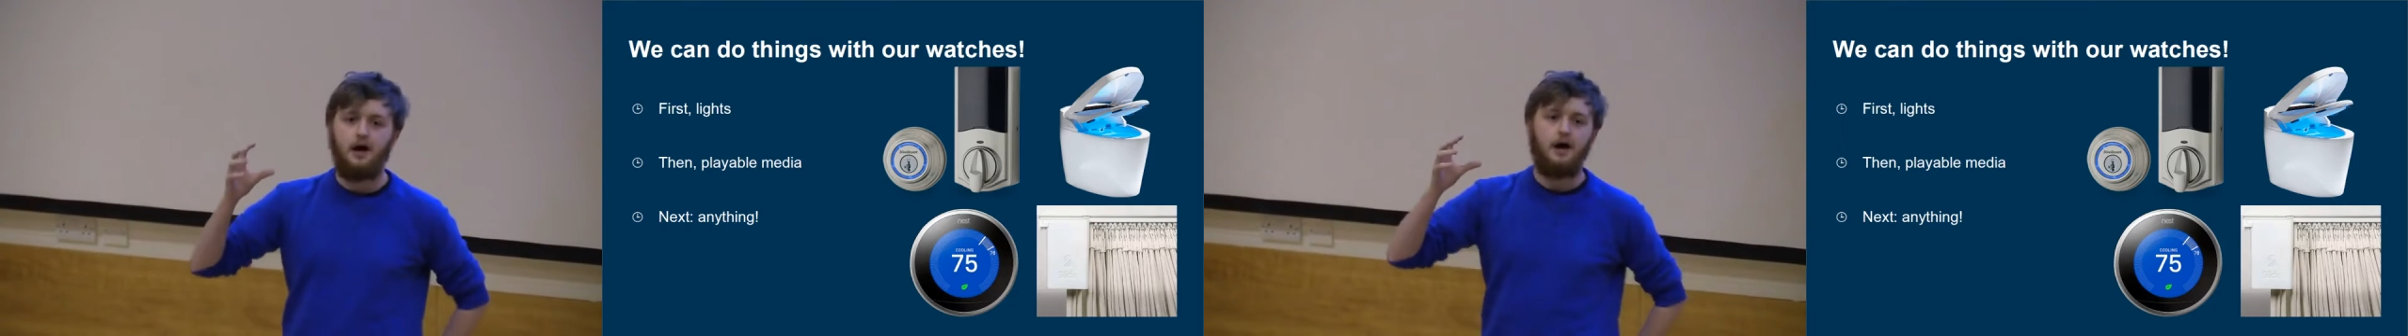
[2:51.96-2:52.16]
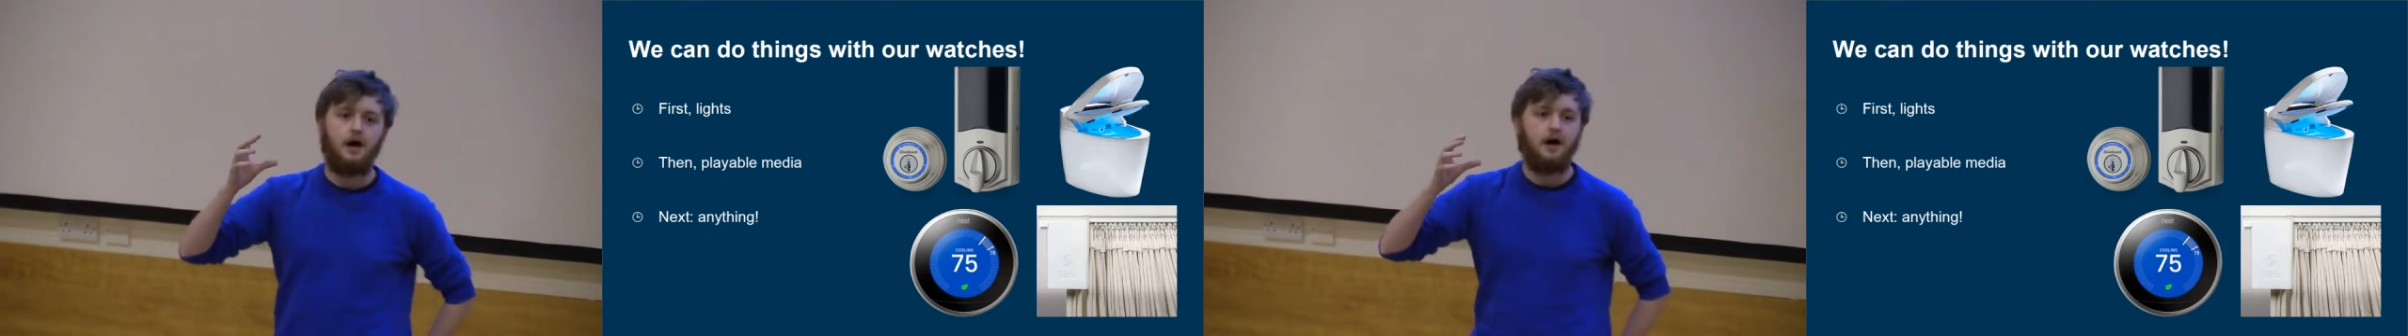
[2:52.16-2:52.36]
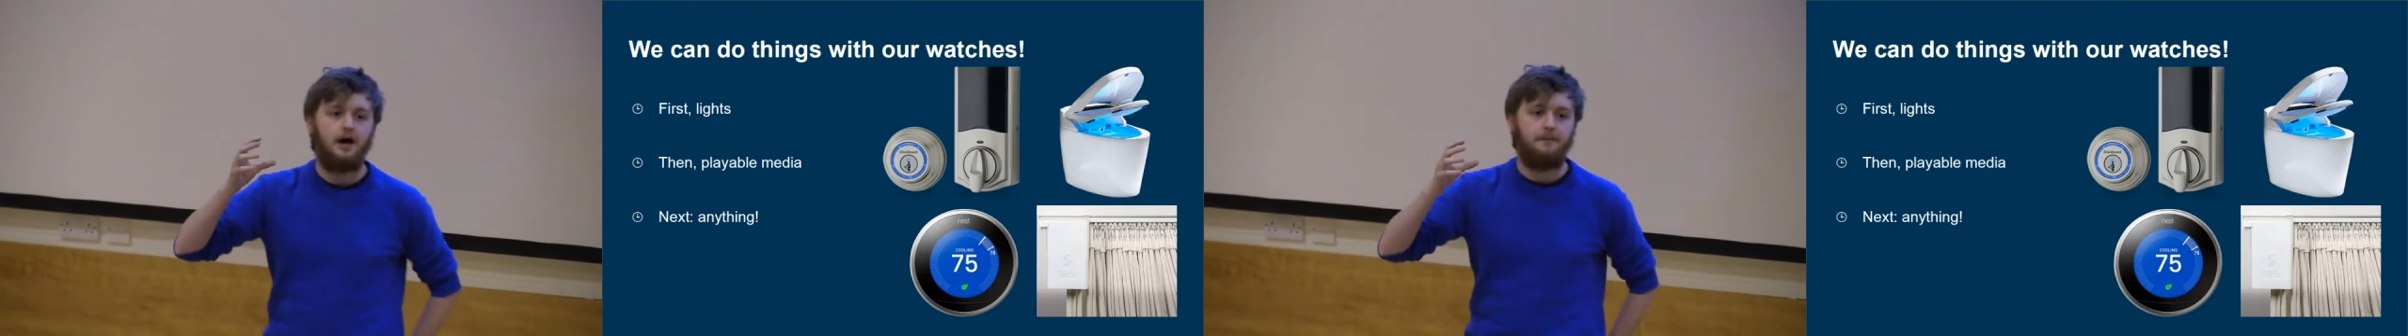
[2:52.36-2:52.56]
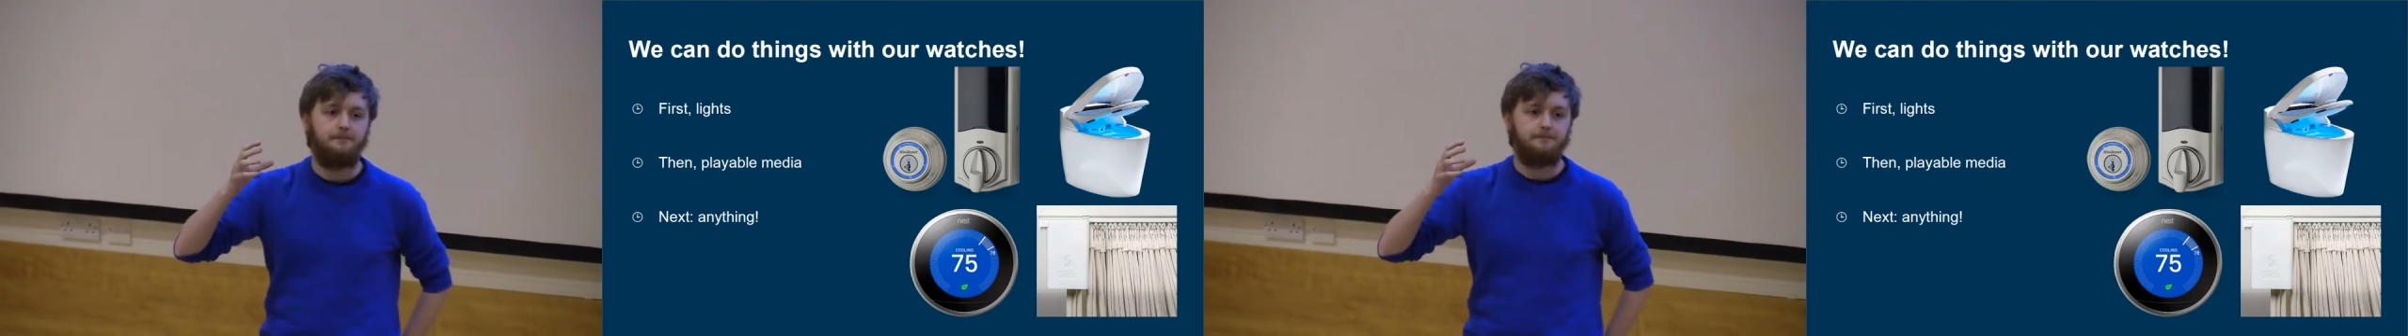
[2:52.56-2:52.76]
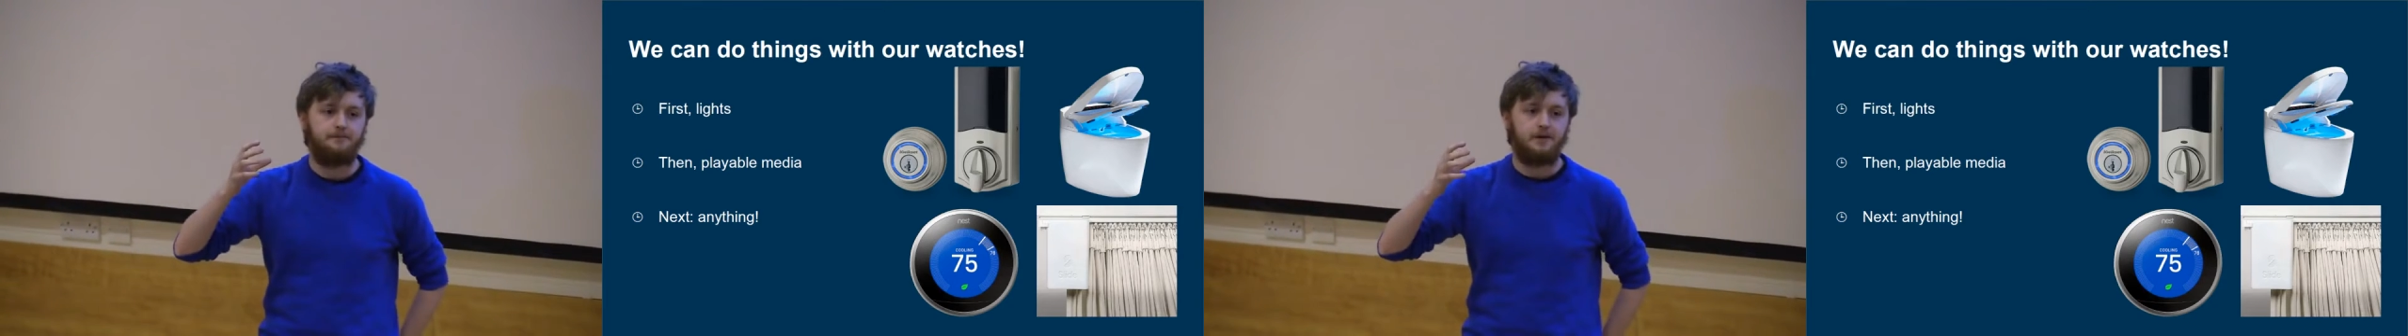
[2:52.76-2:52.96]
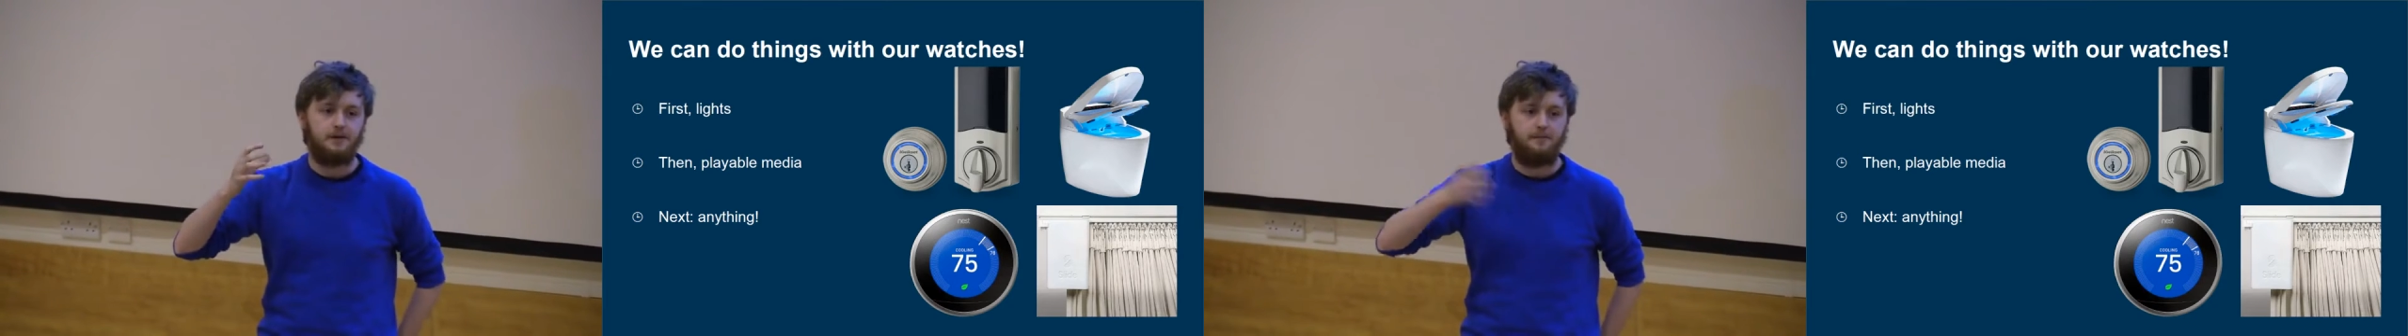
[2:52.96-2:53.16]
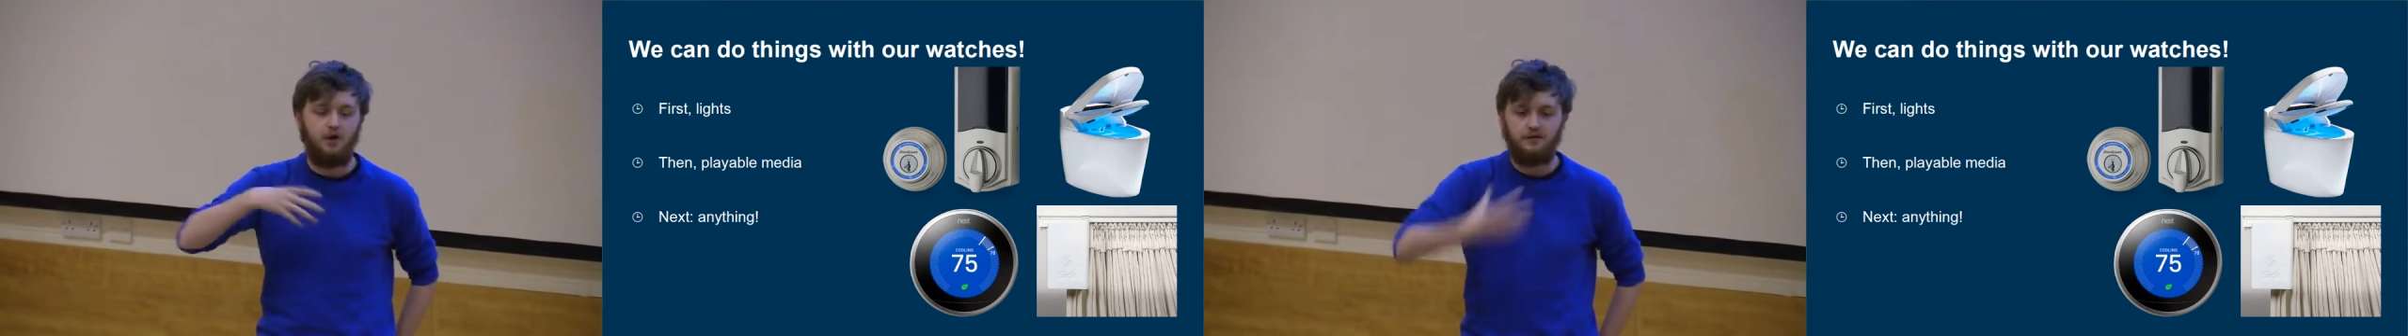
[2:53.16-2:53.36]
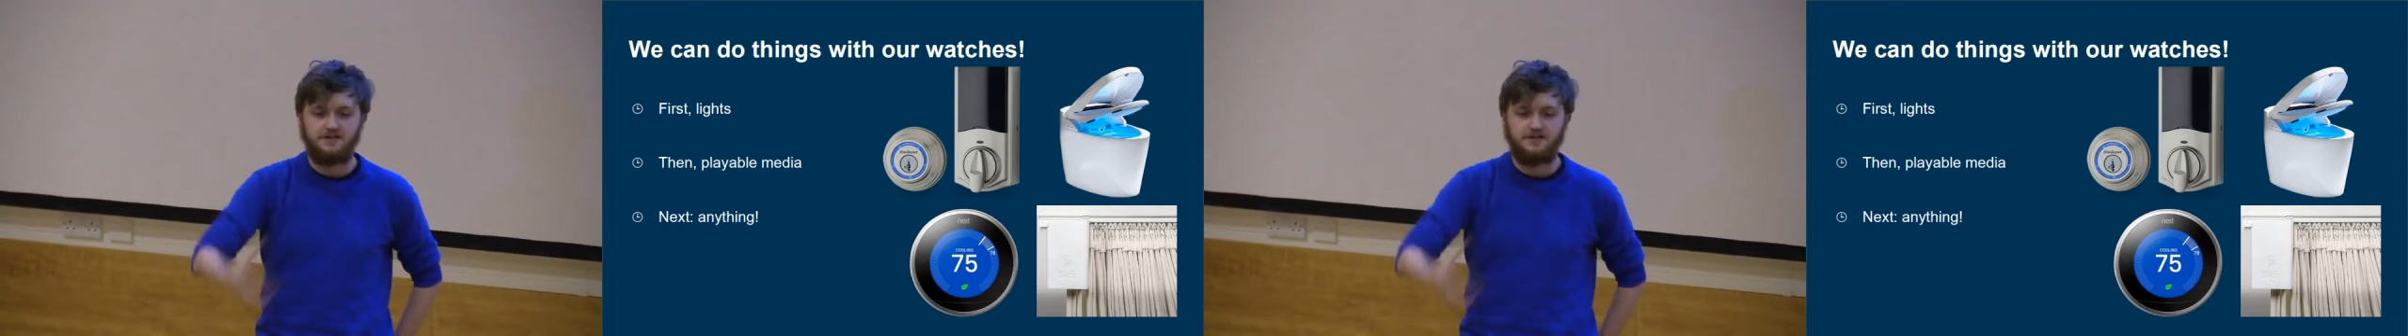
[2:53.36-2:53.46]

um, beyond